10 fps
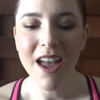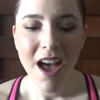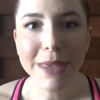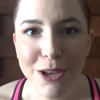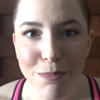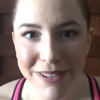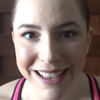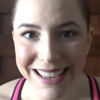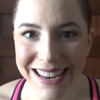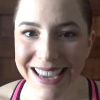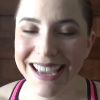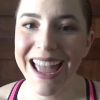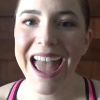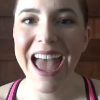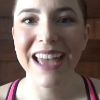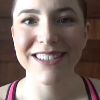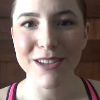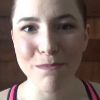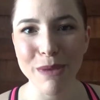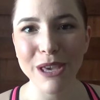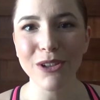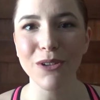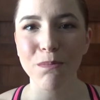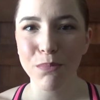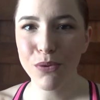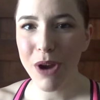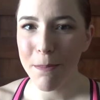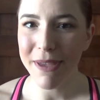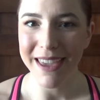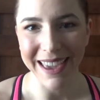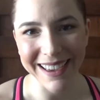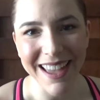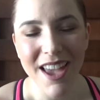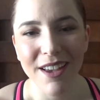Meal planning and meal prepping.